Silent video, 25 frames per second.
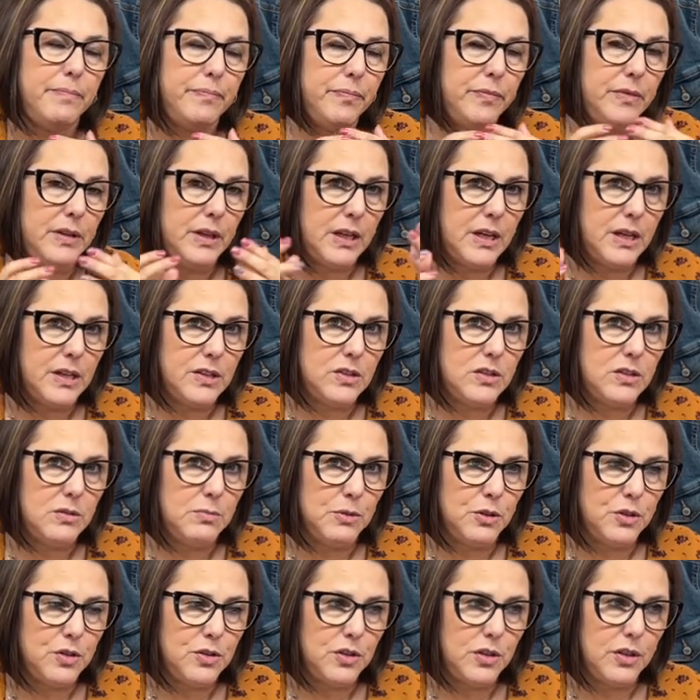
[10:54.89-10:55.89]
the
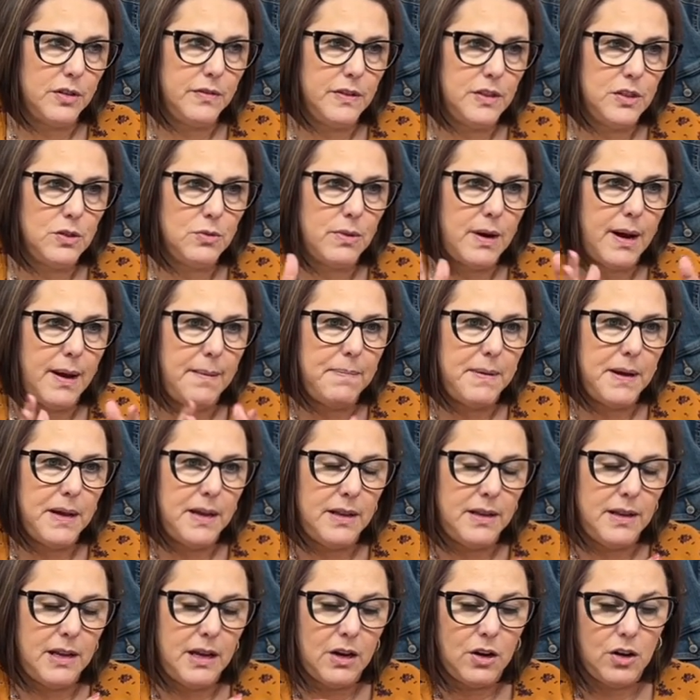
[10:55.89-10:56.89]
customer service rep
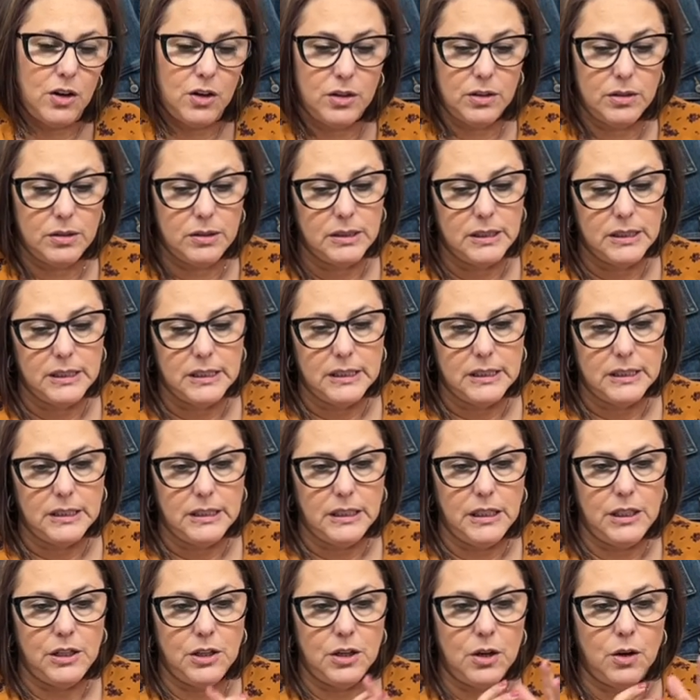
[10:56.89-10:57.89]
and they're,
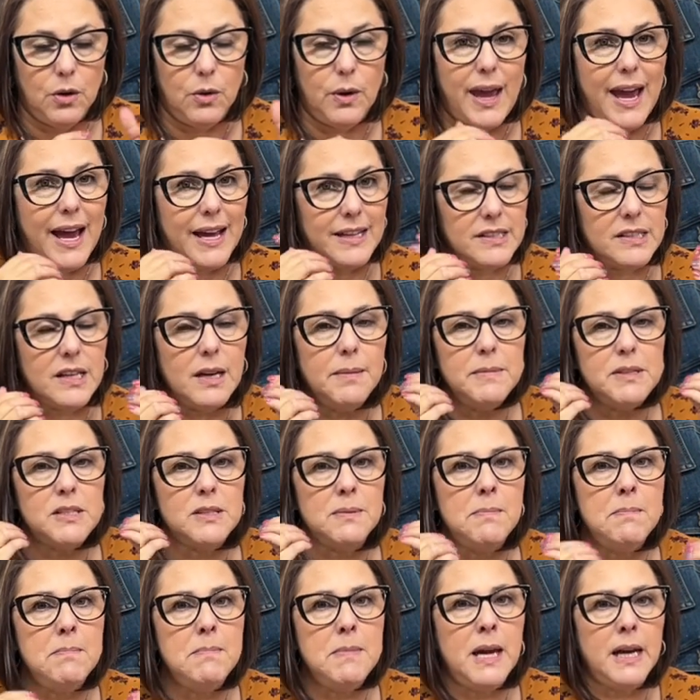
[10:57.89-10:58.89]
you know, ask them as
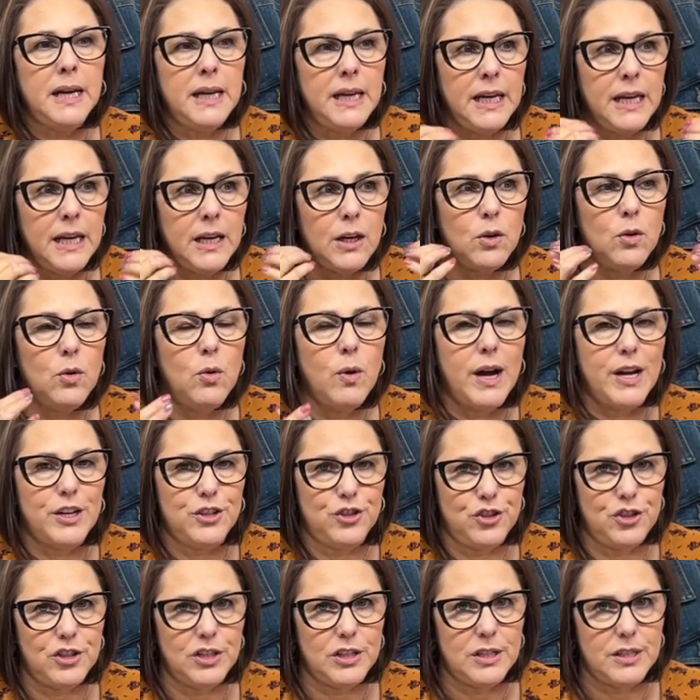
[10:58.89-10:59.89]
many
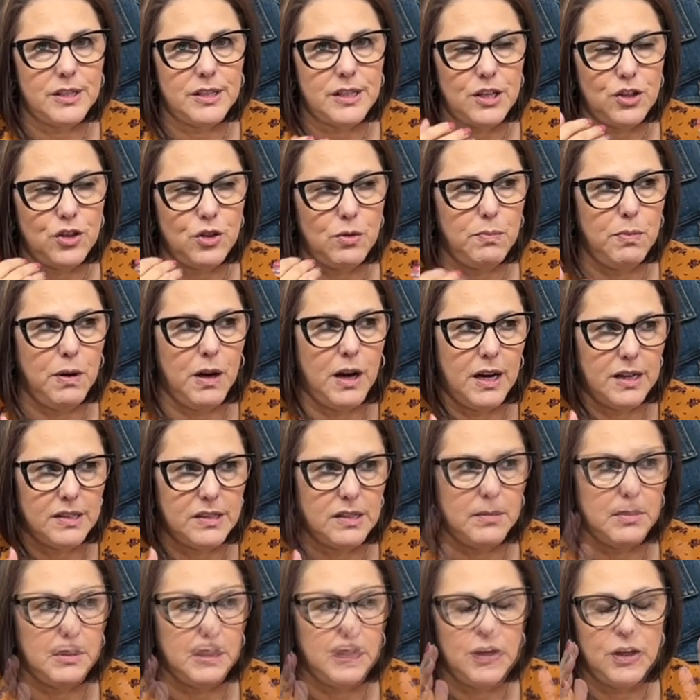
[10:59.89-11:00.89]
questions as you
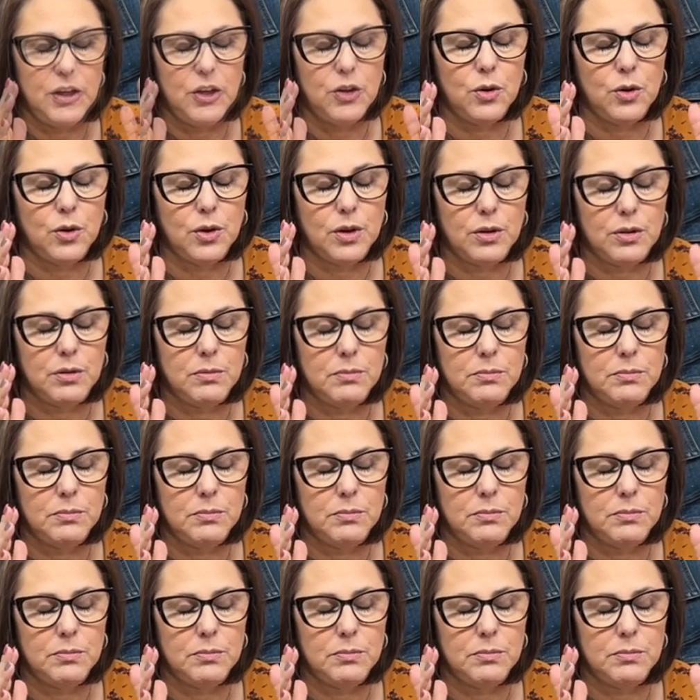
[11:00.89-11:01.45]
possibly, your